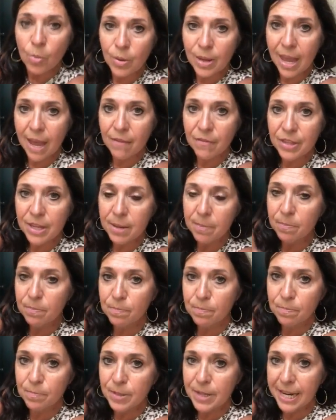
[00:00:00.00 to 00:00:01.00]
We have the
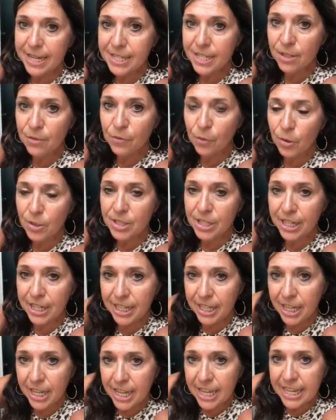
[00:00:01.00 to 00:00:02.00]

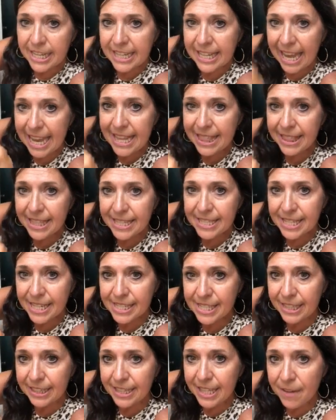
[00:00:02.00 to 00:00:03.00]
1914 gate that
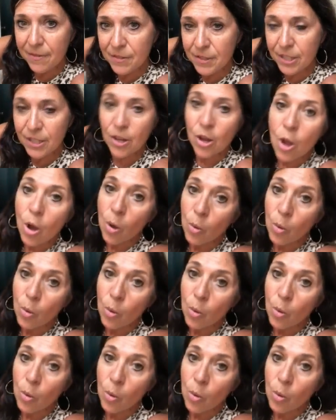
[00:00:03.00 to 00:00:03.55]
doesn't lift.